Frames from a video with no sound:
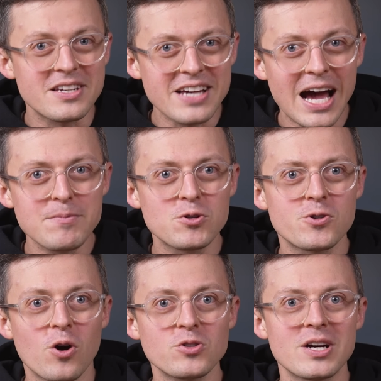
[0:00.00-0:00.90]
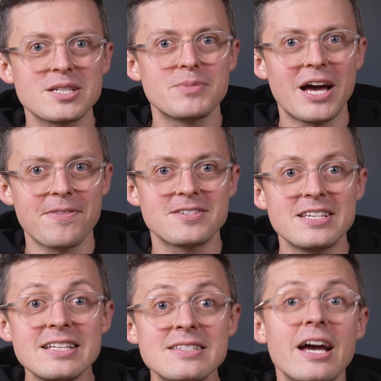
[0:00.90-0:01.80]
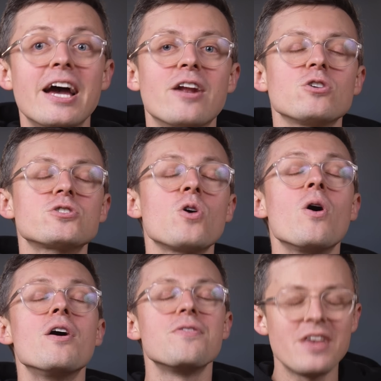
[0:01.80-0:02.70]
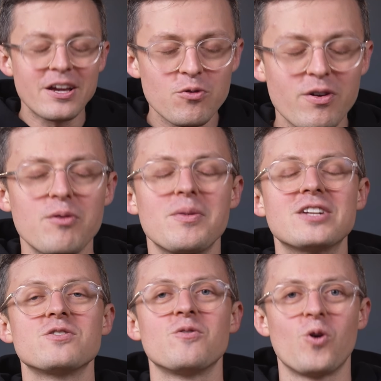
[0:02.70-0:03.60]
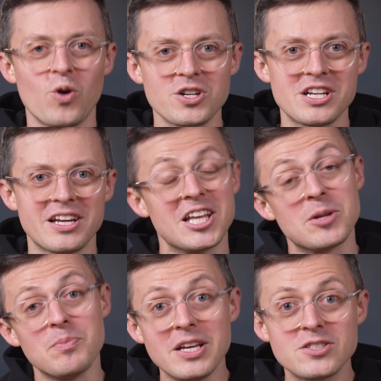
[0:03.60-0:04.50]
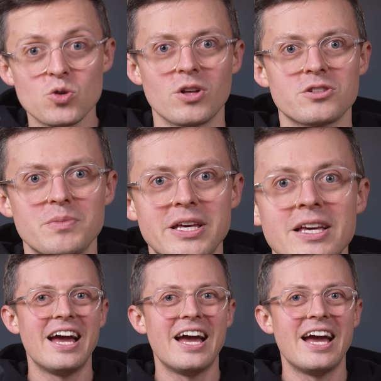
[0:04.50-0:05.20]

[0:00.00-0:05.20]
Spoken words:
time to talk to us behind the scenes, and also thank you very much for watching, it means the world to me.